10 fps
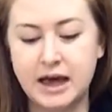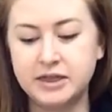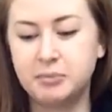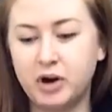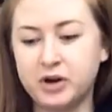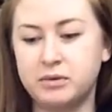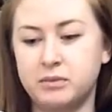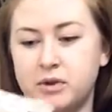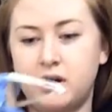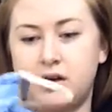And the
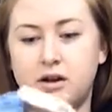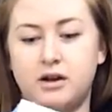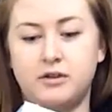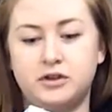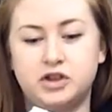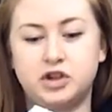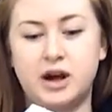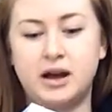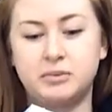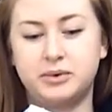bottom of the
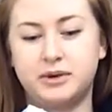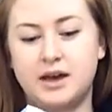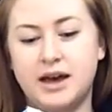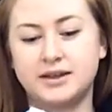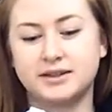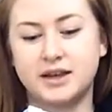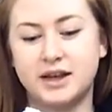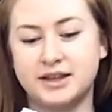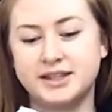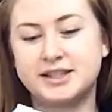trap has
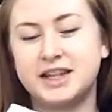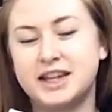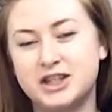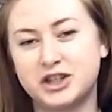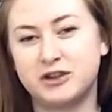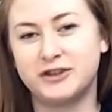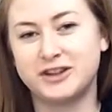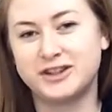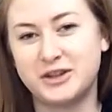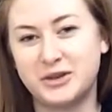a sticky
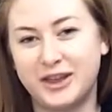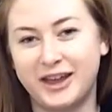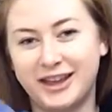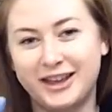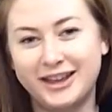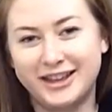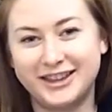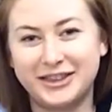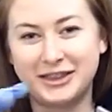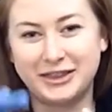surface so that
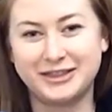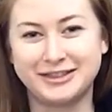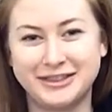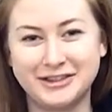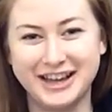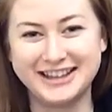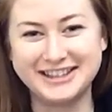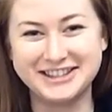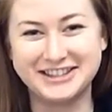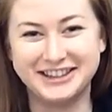they'll get
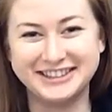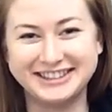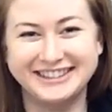stuck.